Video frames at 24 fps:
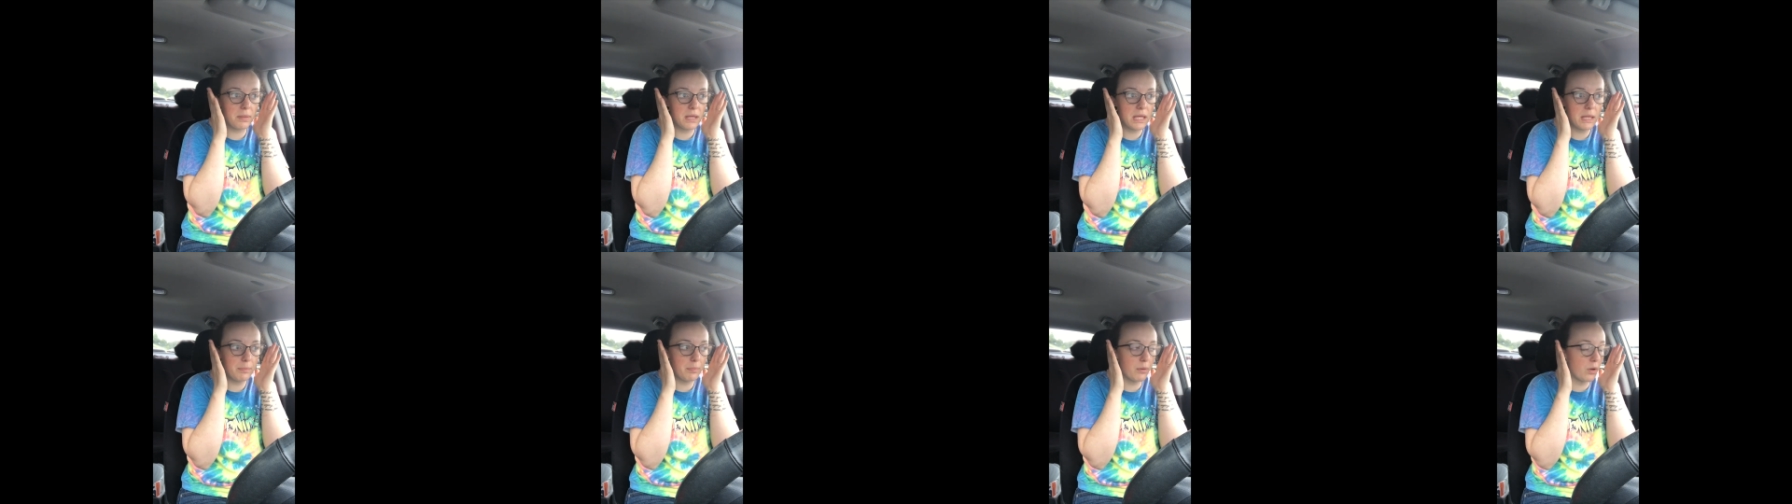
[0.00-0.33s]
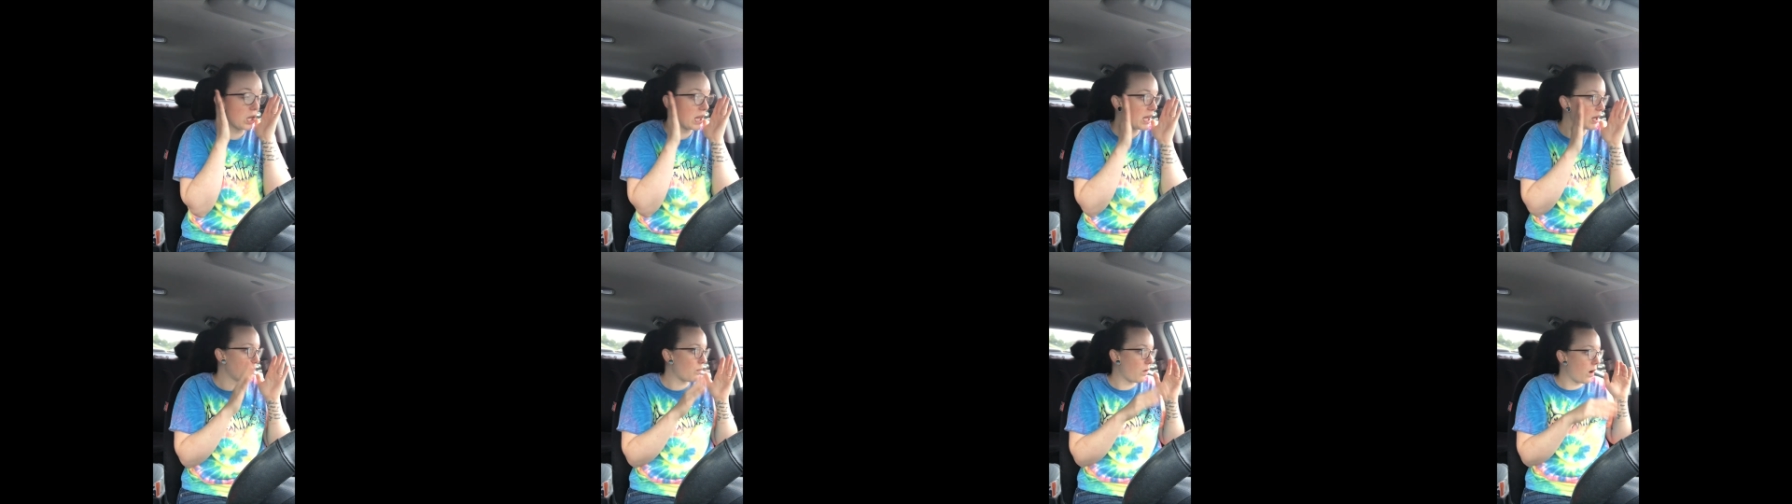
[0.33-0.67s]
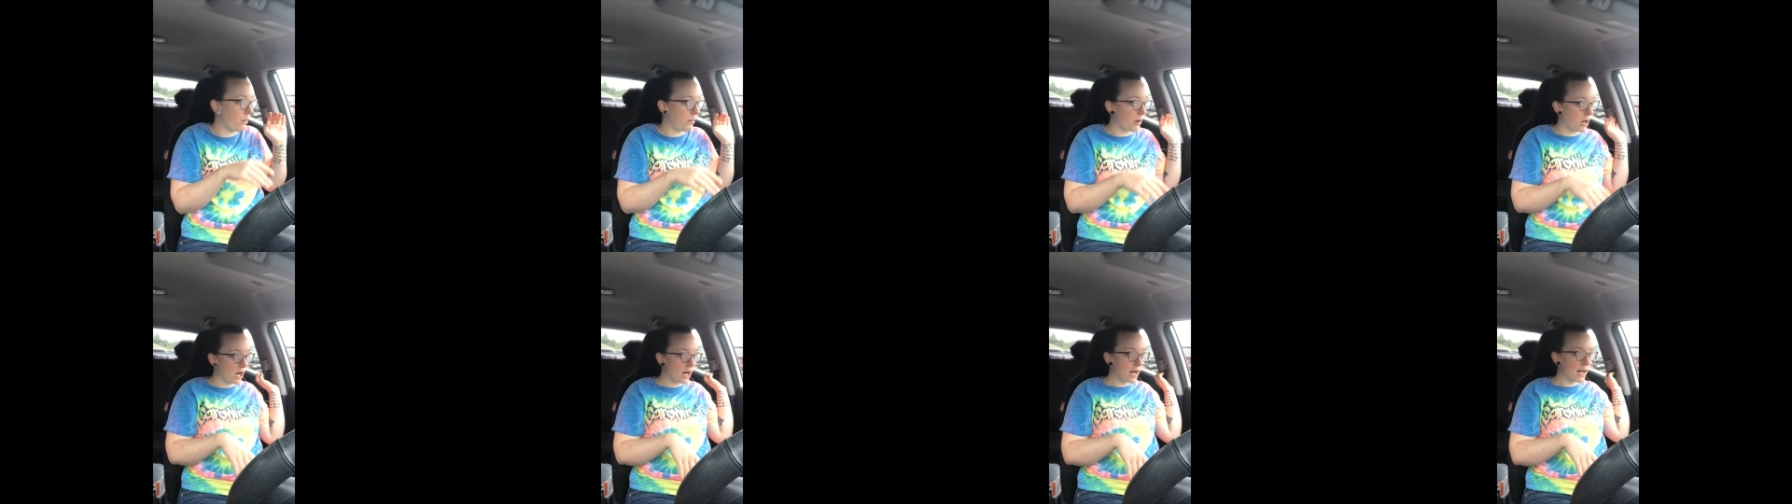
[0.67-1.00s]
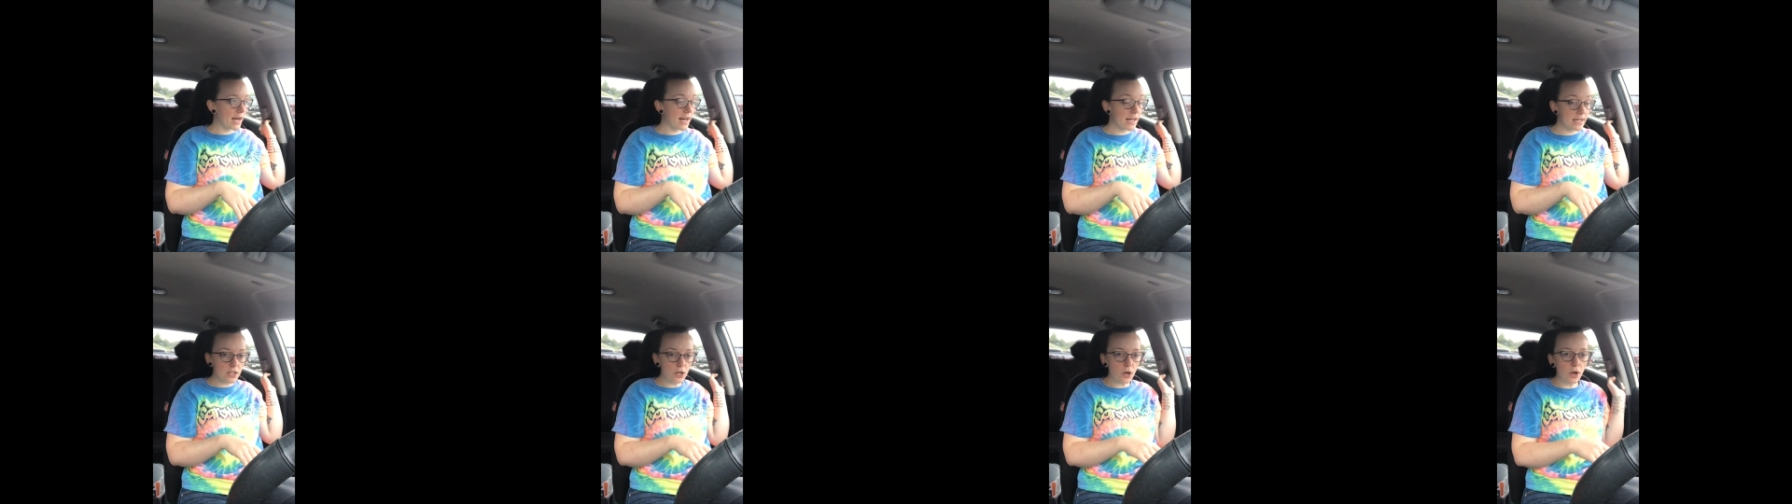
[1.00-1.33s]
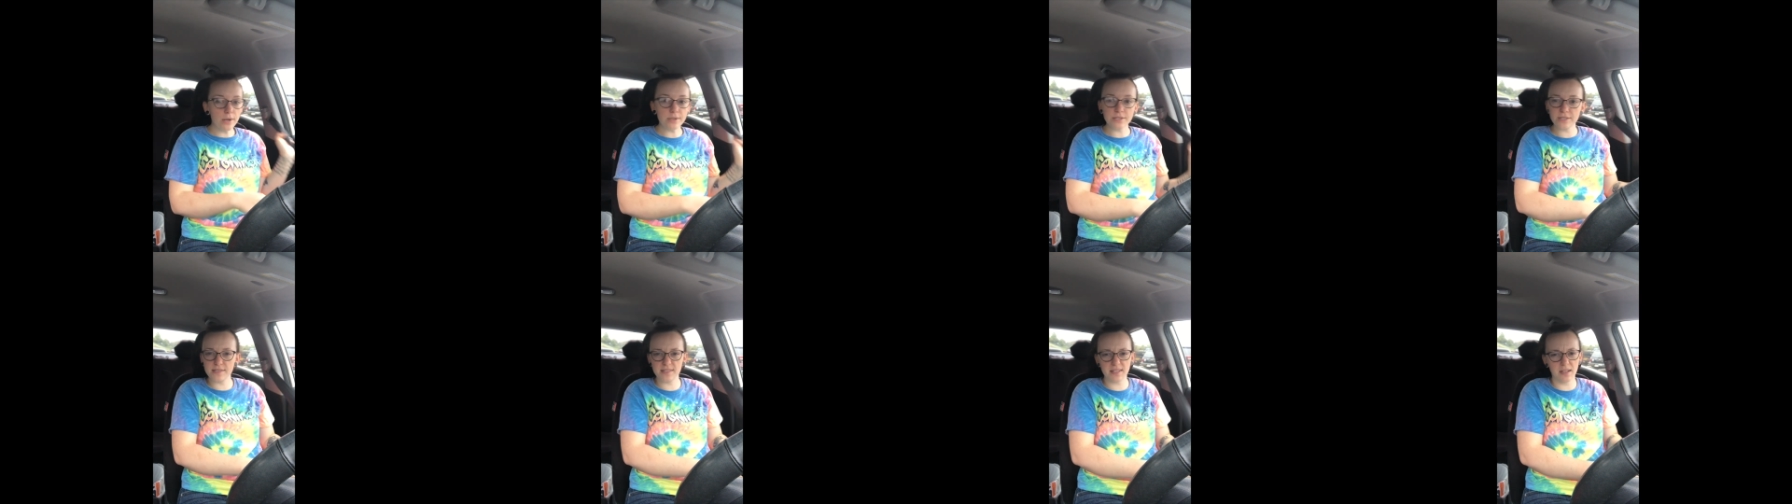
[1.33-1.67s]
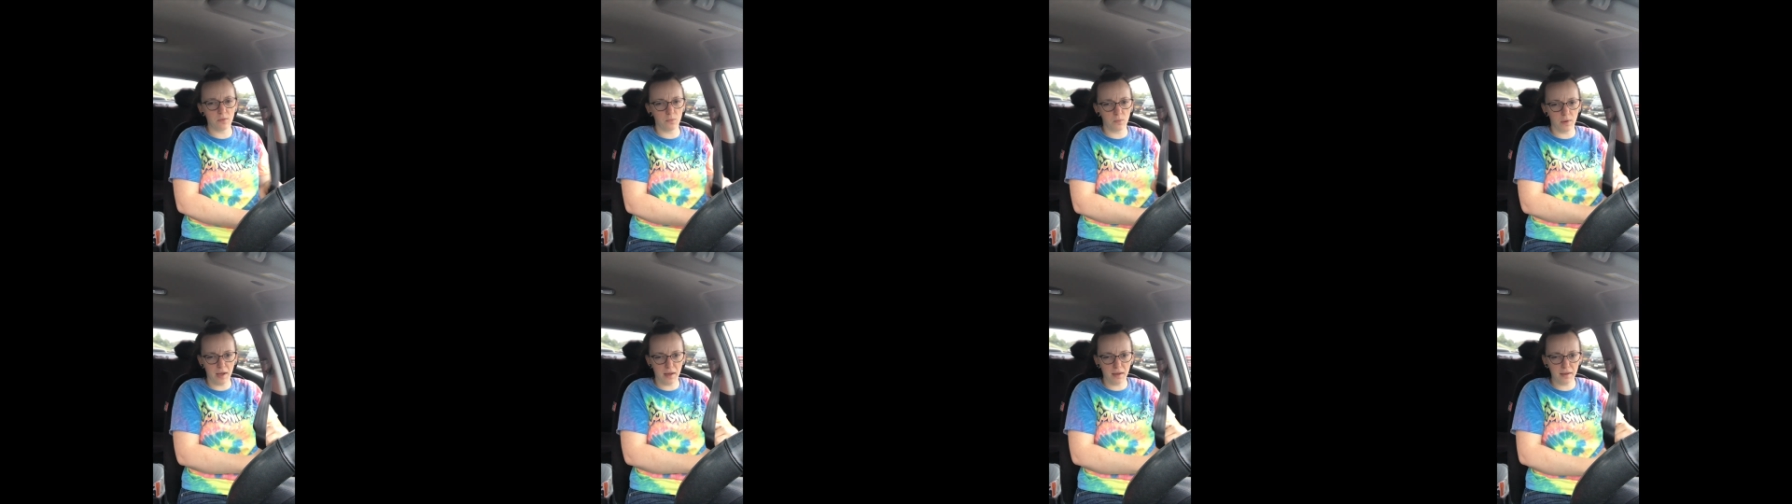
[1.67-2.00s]
people in Walmart, and I don't
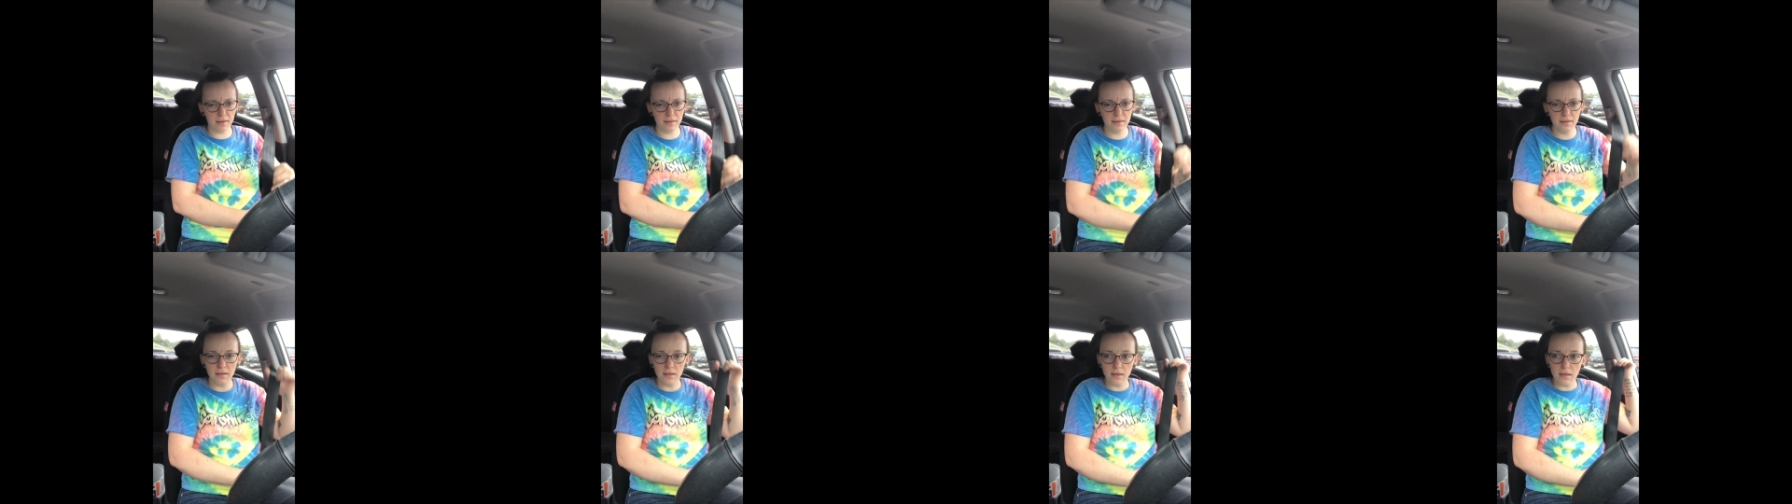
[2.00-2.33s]
understand why.